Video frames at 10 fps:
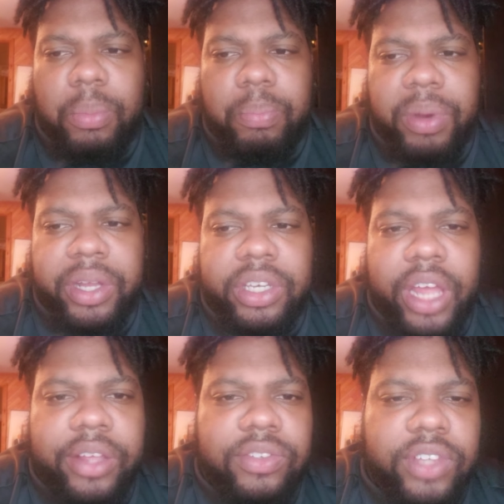but
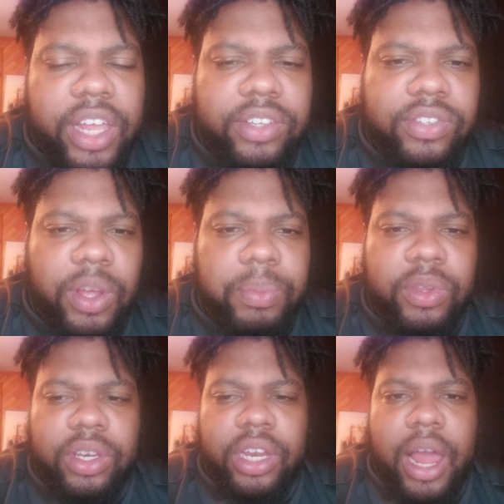that is
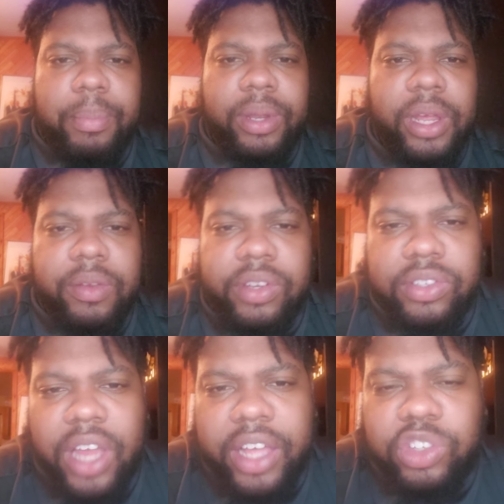something that I believe does
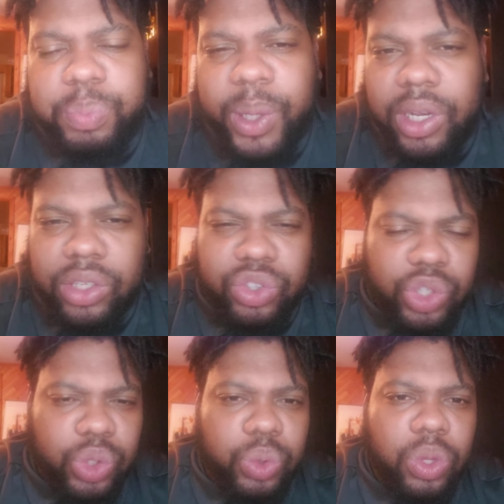not spill
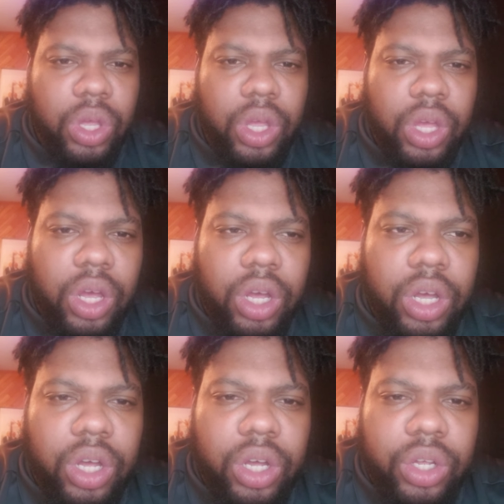into
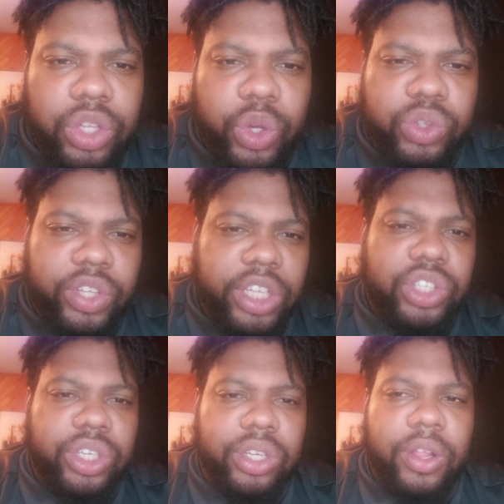your
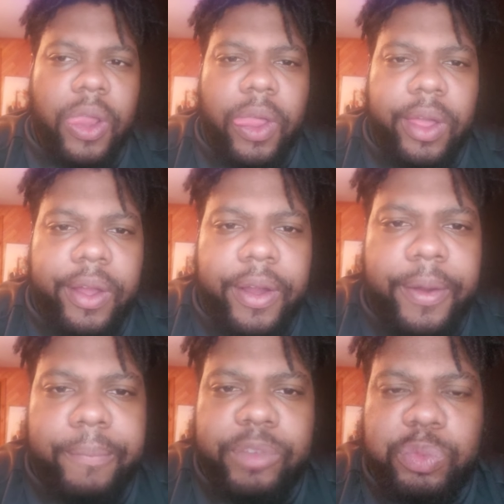teaching.
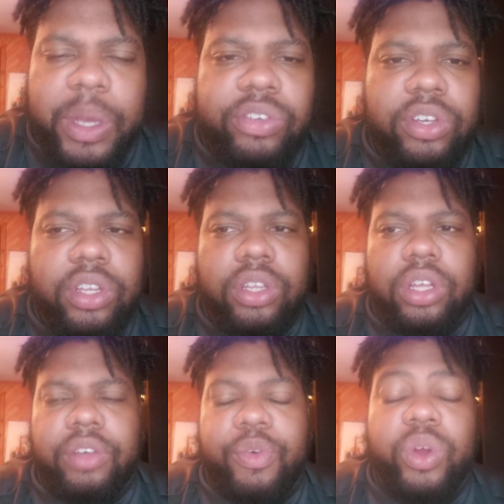Especially,
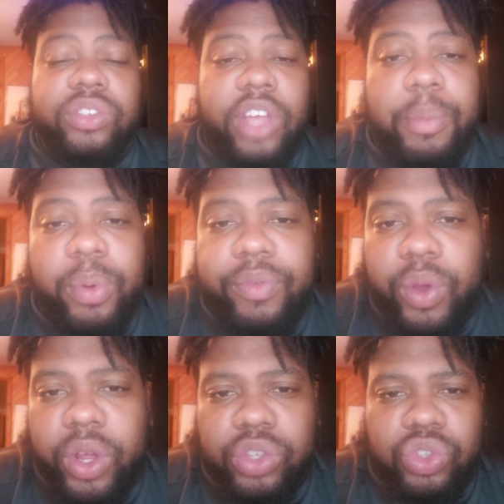for example, if
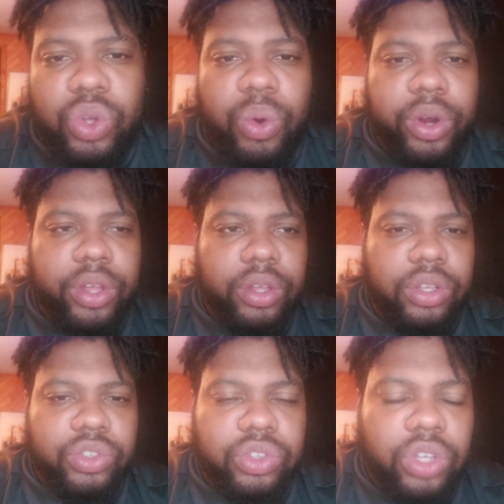you're
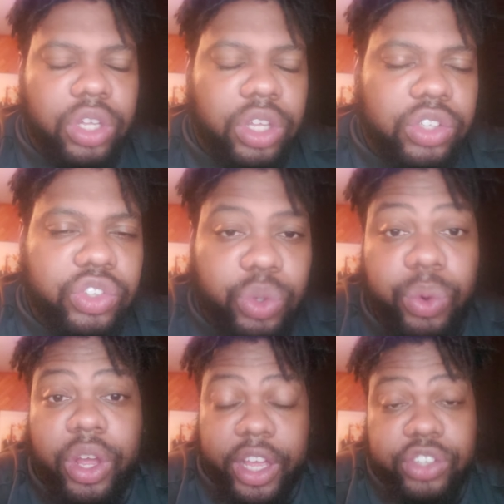
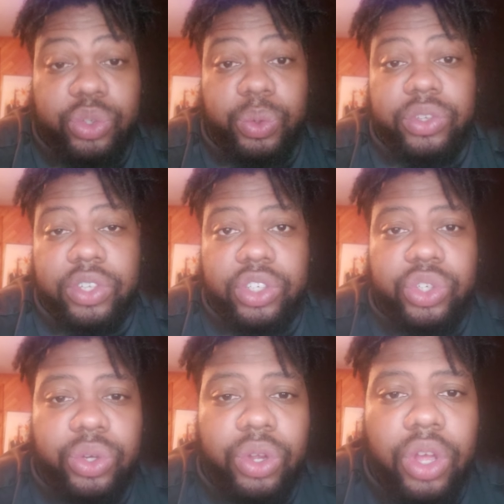a history
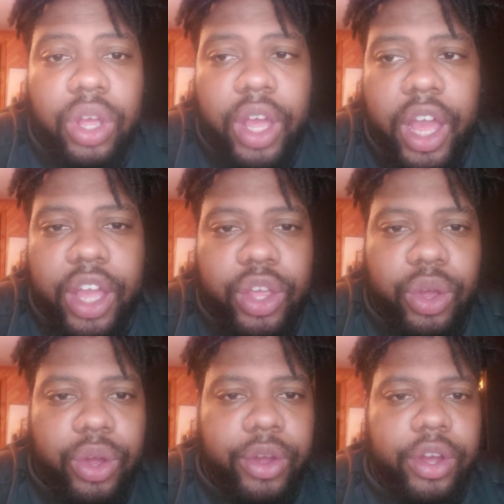teacher and
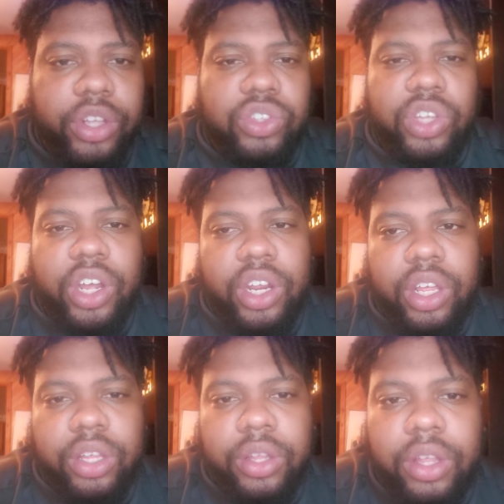you're
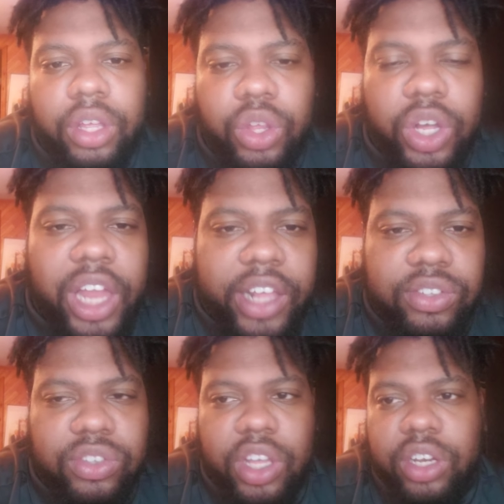studying, your class
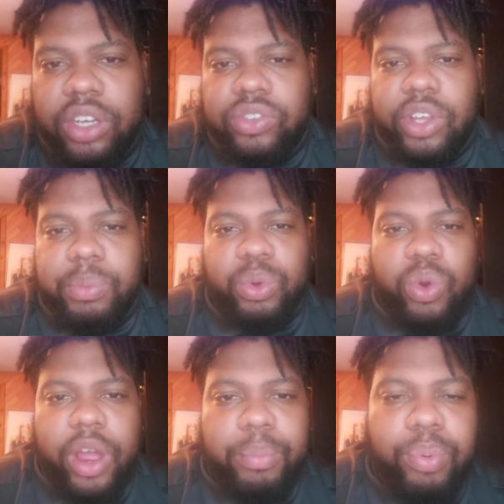is studying the
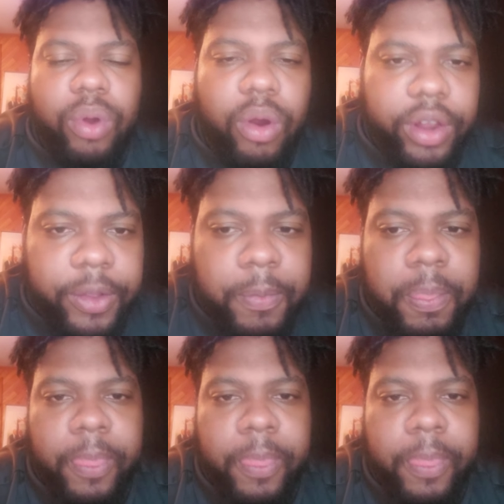Democratic Party,